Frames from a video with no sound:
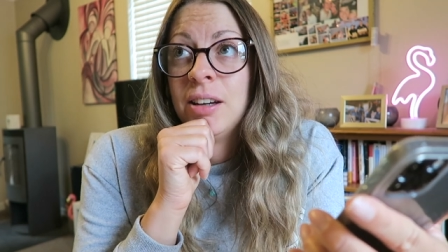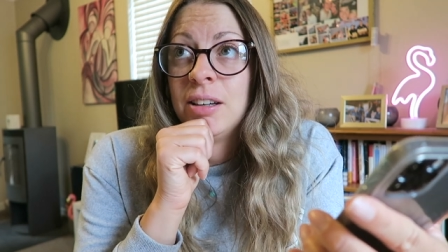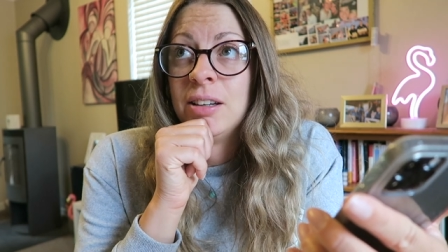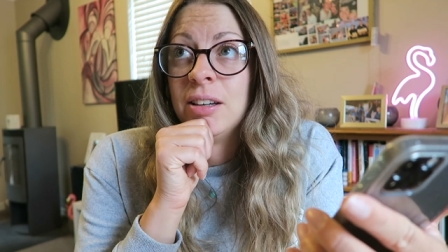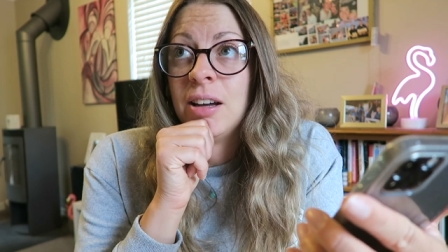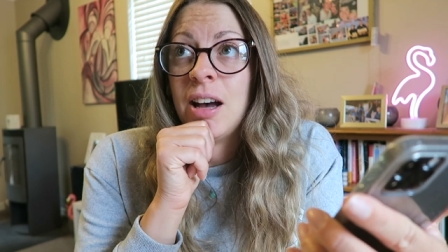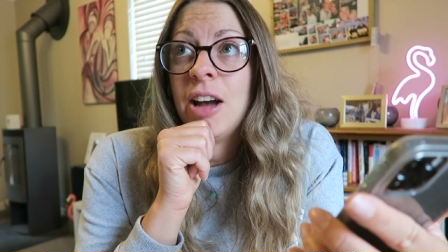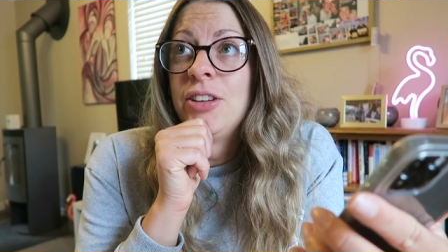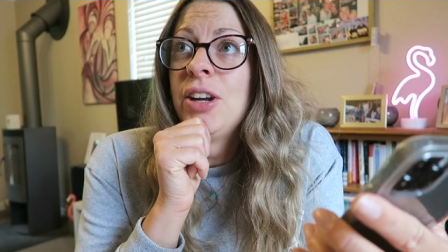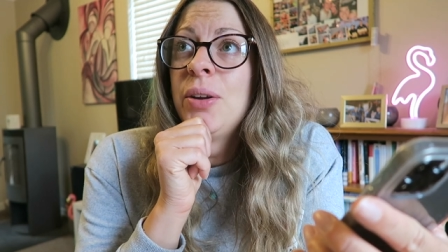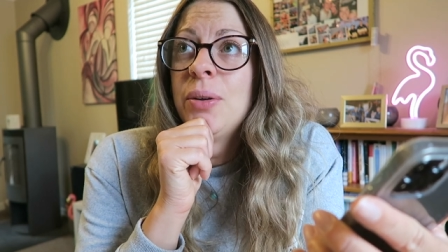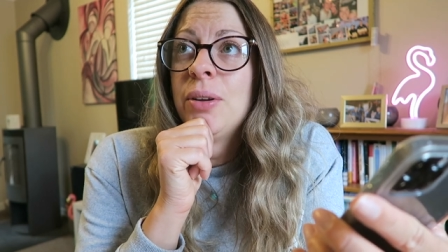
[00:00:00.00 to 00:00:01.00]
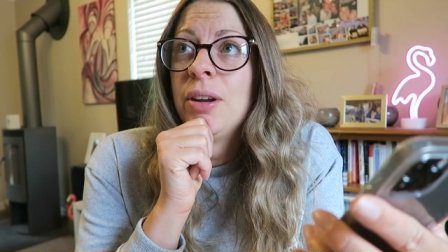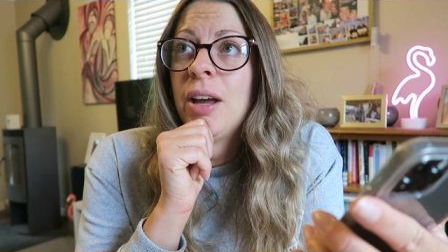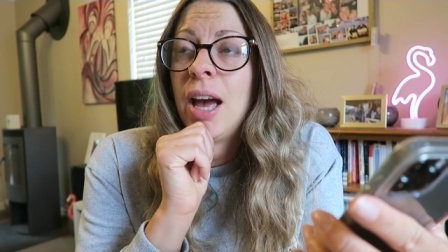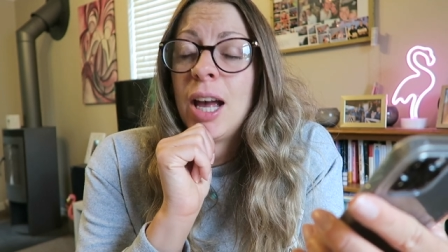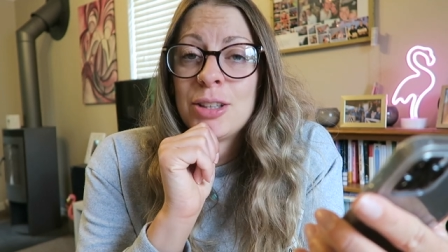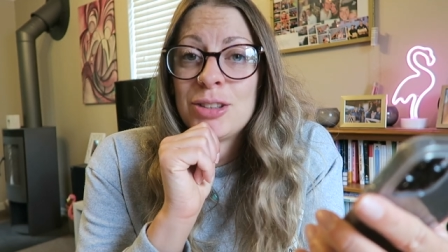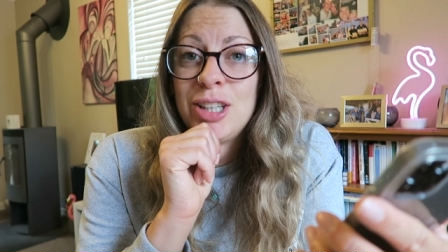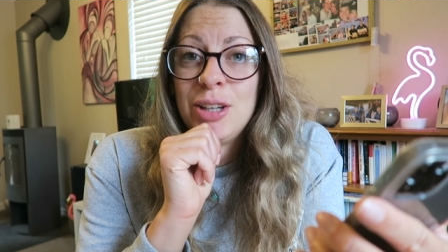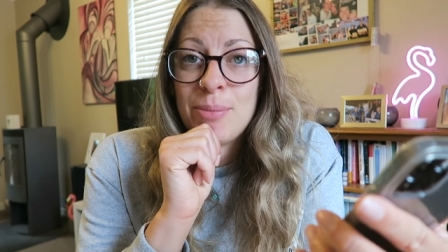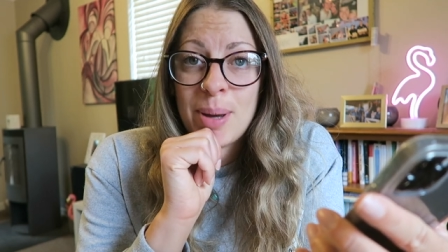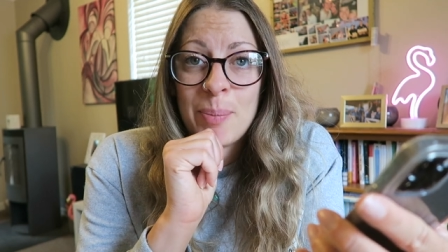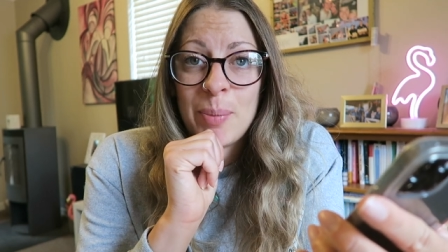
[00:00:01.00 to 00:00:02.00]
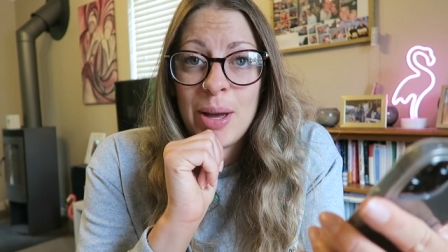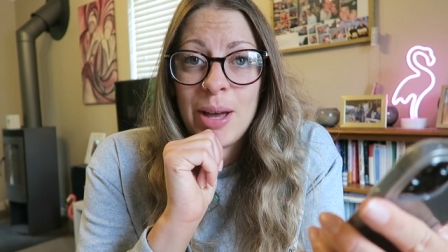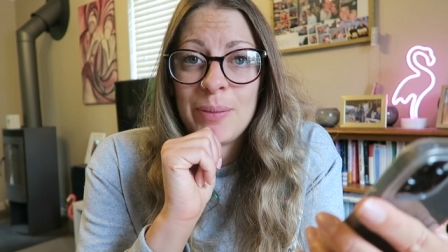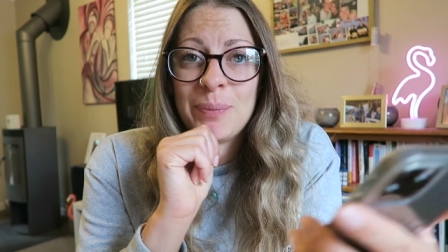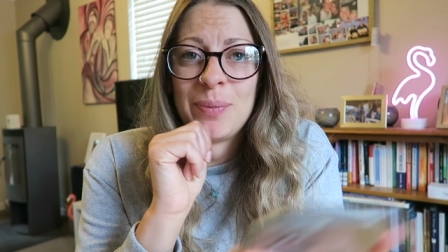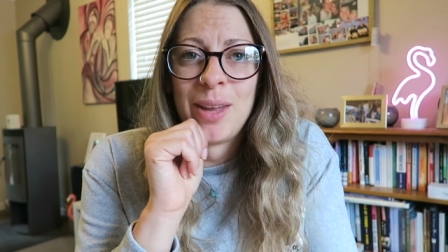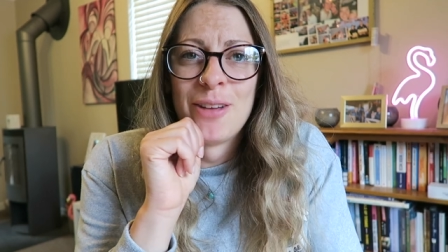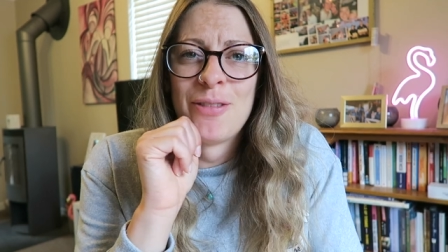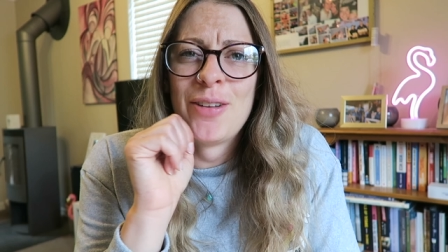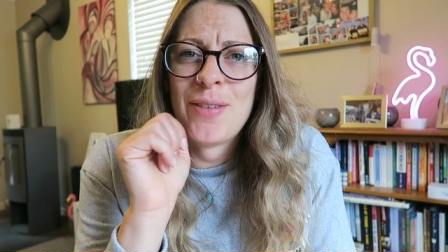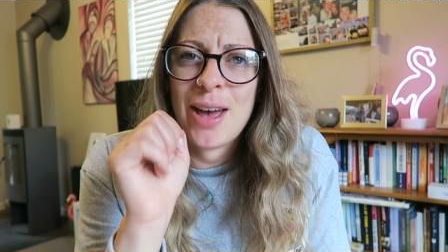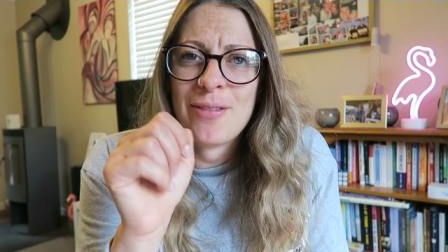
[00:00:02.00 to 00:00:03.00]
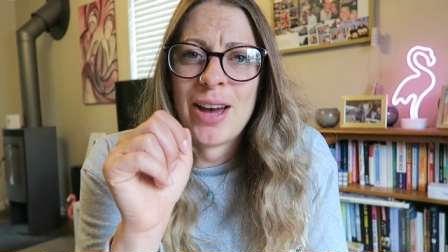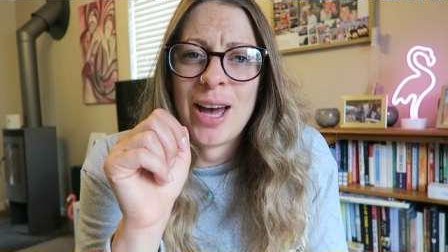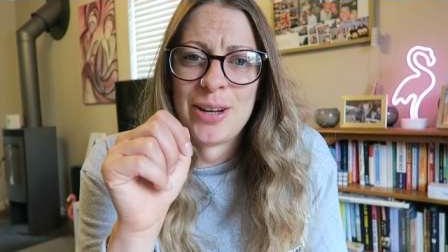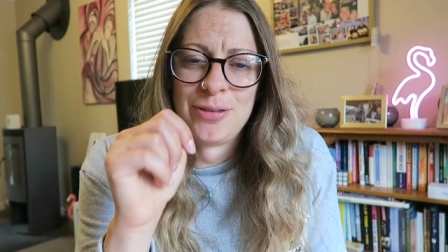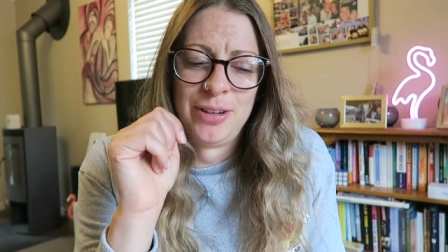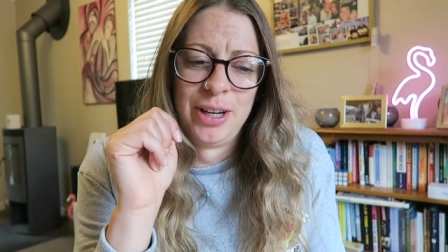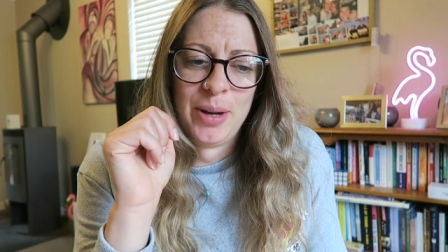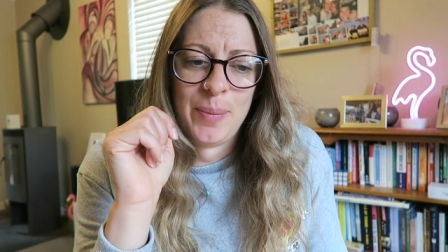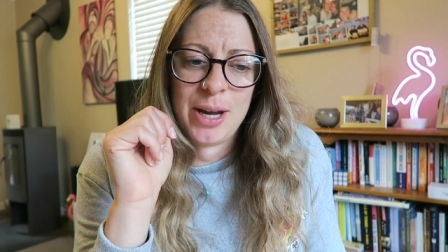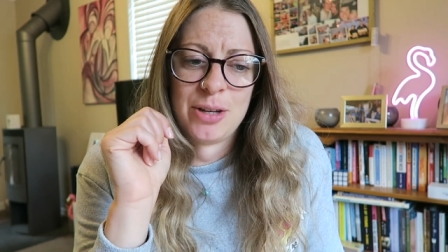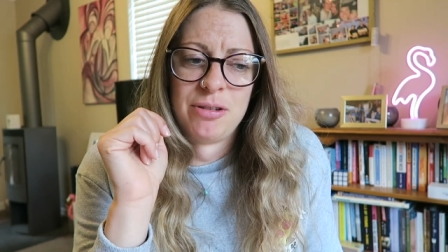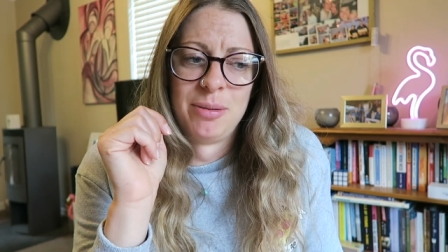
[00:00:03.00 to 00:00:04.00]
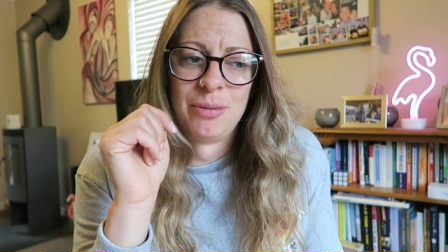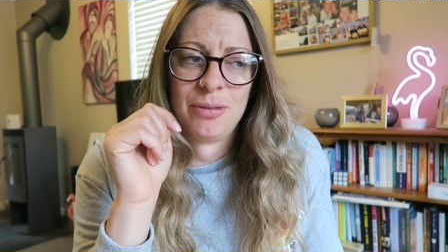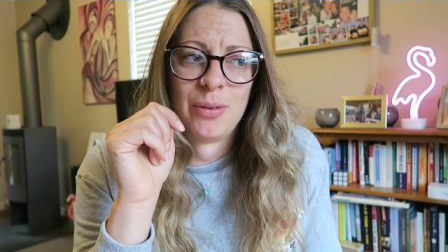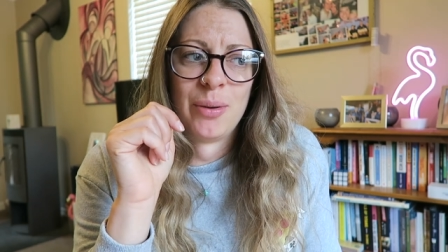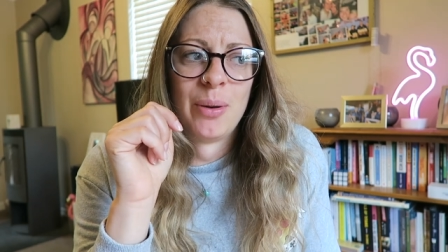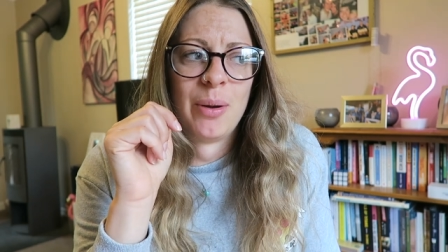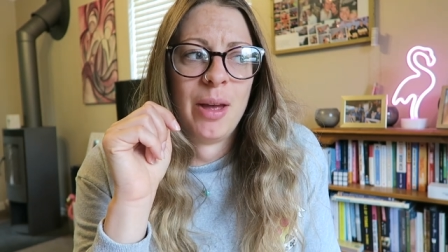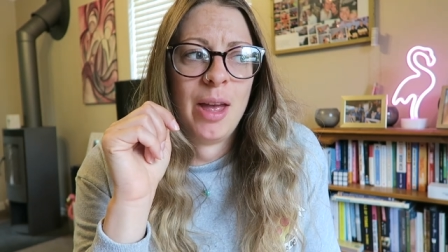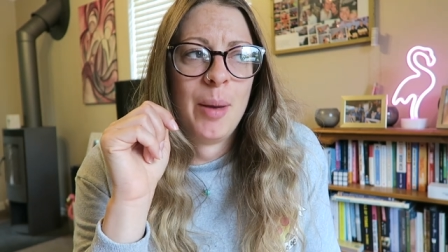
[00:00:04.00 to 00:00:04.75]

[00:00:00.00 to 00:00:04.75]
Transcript: I don't actually remember if I've ever had filo pastry before.